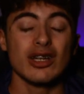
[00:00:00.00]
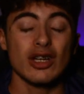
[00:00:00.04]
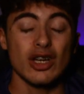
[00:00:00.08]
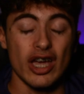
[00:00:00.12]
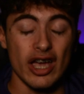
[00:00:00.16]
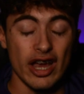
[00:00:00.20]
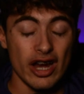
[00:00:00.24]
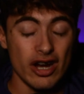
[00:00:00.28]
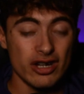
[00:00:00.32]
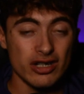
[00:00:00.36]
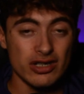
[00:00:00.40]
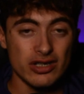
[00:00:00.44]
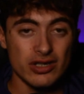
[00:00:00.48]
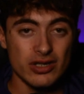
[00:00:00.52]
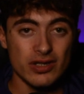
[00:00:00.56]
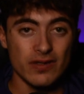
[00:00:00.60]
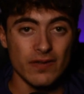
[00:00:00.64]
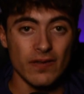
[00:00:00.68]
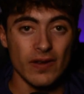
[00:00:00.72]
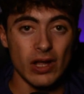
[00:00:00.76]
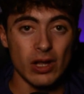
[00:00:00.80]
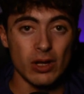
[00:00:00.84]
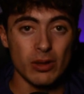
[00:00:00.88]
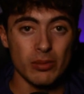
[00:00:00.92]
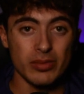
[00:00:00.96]
character
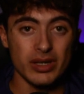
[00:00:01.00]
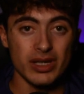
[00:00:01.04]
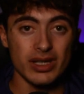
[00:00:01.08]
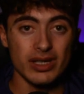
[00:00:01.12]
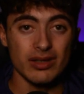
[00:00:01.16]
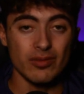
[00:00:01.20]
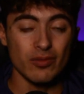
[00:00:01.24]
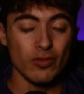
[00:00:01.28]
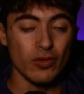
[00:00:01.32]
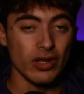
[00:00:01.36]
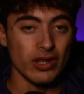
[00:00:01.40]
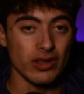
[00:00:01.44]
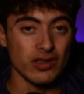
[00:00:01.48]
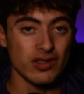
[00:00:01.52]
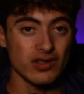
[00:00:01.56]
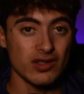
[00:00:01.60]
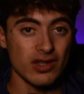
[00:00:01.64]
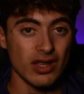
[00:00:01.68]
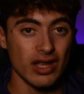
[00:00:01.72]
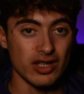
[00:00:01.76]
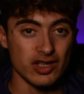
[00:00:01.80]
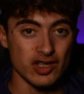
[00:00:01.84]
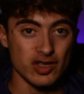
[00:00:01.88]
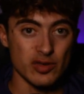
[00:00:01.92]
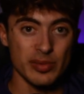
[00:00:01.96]
development with
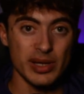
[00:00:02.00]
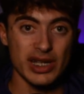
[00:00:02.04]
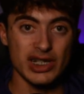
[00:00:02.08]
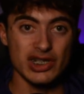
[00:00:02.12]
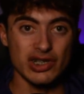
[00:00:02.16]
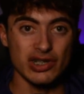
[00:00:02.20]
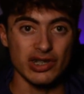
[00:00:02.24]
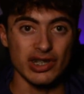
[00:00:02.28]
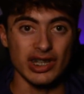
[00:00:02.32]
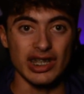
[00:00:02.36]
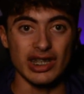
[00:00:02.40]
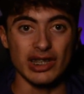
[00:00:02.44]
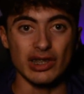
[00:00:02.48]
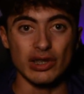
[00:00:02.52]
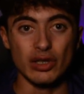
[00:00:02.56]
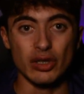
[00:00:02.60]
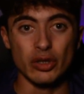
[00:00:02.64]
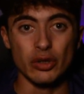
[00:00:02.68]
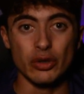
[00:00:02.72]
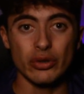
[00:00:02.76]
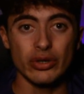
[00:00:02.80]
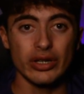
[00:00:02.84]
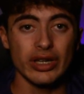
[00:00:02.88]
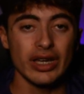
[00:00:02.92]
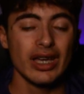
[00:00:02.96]
especially
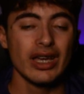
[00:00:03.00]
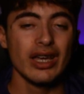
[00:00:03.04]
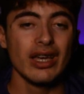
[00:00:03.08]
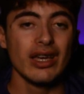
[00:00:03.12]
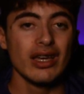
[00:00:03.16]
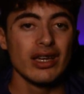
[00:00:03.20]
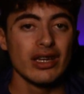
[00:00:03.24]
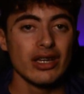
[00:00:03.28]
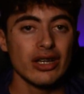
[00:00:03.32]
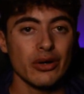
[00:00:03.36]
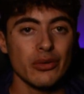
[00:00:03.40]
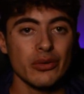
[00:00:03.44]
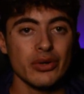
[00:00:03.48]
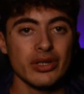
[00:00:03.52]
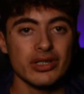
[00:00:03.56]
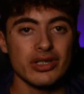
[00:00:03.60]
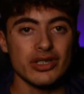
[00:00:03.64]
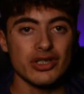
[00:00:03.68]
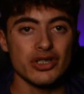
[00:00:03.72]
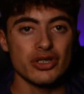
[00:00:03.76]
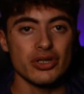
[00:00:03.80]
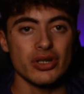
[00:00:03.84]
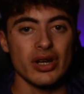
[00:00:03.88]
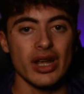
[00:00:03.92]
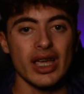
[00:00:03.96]
Luke going to
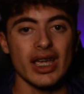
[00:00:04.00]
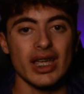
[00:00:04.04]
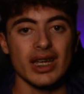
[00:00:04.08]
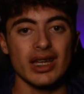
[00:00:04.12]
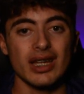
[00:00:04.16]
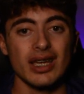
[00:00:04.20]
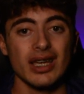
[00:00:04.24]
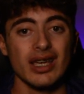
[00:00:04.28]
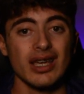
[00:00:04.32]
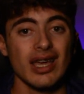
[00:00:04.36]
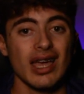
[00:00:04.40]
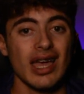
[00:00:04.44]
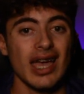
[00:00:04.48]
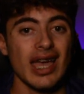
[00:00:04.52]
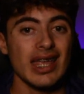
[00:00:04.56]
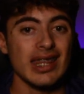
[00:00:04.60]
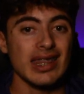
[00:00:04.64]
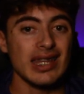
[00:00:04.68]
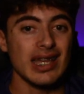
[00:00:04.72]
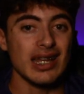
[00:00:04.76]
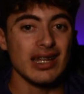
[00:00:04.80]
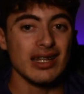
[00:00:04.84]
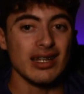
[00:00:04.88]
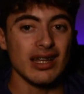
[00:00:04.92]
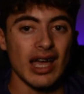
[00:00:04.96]
train and
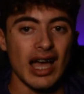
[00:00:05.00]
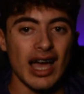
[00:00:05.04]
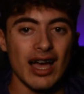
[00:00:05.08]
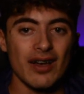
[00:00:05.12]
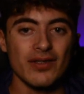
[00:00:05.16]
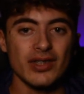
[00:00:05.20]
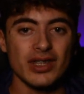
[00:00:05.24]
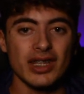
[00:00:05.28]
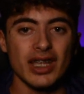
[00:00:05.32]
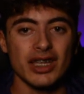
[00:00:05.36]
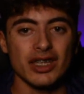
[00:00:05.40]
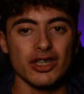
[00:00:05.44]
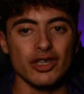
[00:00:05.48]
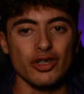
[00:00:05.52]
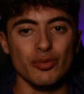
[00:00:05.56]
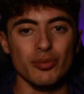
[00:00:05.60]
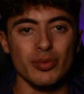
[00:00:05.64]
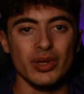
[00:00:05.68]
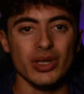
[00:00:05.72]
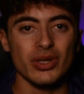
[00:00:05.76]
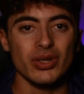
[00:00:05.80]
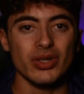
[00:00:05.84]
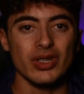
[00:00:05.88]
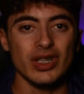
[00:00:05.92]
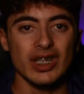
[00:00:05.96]
then having that
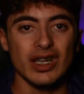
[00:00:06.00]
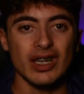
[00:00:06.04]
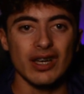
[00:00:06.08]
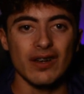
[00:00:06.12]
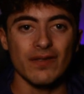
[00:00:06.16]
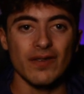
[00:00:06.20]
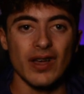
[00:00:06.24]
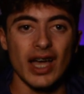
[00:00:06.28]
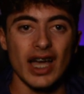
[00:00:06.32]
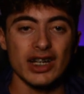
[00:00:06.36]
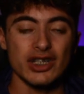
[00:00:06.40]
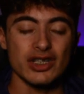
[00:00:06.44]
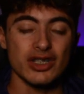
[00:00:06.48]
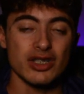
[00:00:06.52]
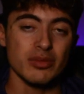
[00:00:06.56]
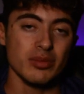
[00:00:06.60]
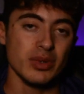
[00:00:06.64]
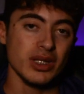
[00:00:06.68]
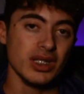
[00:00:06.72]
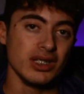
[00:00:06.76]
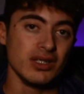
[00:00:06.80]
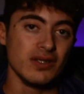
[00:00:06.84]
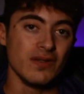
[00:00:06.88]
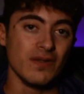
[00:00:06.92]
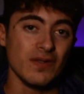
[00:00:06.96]
humility of actually
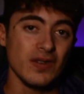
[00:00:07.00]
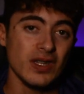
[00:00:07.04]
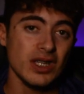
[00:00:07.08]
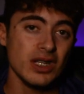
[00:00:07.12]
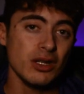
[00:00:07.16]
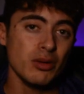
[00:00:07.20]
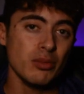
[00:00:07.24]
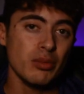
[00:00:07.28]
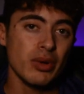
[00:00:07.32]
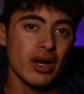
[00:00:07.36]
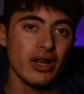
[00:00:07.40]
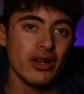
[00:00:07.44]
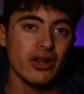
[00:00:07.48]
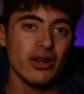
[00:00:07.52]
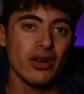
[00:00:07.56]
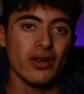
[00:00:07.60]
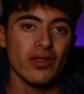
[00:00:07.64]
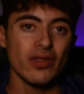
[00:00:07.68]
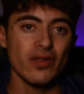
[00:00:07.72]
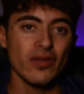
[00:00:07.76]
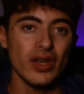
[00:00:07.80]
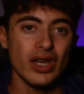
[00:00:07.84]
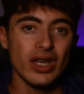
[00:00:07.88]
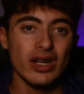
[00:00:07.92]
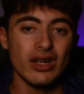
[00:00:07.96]
being defeated by
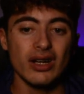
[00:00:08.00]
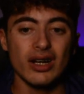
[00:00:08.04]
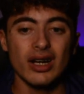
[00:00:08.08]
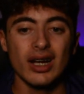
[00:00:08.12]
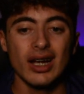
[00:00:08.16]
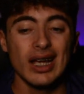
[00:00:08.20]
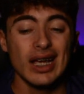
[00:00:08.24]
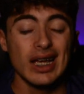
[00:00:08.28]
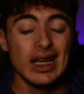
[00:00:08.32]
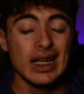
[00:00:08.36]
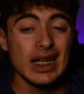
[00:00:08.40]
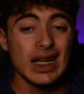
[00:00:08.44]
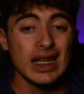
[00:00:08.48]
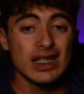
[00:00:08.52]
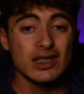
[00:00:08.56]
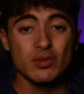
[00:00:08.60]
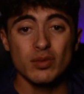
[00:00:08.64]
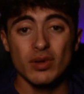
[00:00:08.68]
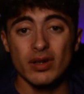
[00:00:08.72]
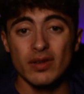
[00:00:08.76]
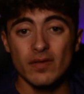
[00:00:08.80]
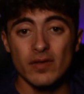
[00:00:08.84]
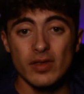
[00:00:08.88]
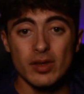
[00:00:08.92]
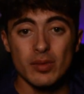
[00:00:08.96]
Darth Vader as
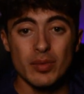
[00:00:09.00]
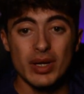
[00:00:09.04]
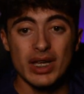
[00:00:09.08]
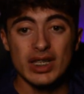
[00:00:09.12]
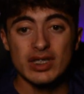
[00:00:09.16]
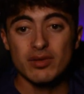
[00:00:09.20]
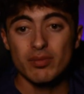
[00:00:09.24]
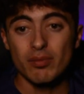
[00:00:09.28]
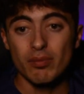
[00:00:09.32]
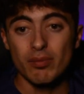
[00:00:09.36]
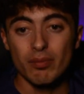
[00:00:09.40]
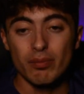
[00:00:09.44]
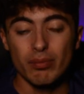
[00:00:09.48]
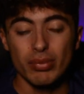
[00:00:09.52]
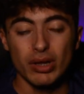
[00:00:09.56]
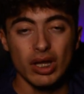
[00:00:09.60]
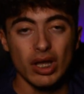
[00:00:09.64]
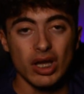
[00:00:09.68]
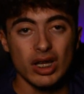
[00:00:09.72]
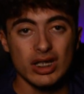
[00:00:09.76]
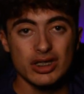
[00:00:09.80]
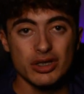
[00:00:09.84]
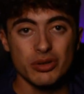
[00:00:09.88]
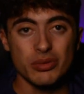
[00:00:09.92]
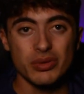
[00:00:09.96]
one of the best
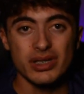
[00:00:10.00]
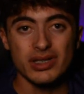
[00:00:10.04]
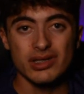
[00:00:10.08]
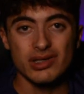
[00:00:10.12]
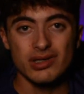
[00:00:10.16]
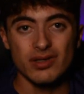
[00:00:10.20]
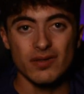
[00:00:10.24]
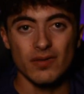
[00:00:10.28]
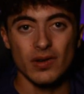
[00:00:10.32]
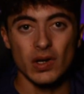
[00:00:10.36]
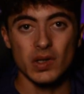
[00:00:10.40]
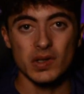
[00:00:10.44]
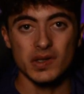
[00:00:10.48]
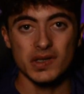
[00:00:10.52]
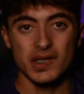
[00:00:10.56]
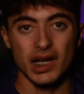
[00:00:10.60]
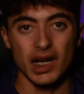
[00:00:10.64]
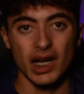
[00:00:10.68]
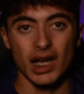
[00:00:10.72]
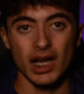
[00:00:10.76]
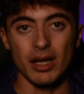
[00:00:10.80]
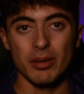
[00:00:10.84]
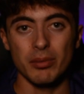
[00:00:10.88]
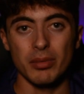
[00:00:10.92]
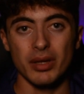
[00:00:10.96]
plot twists of all
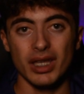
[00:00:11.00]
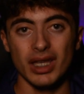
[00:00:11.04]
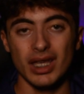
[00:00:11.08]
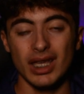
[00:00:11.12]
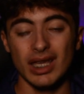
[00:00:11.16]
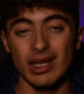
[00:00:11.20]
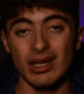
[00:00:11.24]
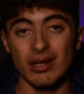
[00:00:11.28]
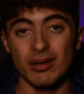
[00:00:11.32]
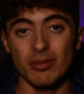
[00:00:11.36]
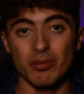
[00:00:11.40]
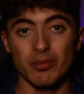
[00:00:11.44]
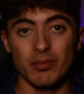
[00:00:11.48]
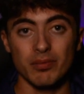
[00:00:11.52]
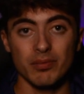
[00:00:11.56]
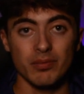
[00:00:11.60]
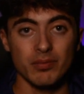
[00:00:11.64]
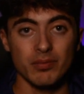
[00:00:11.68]
time in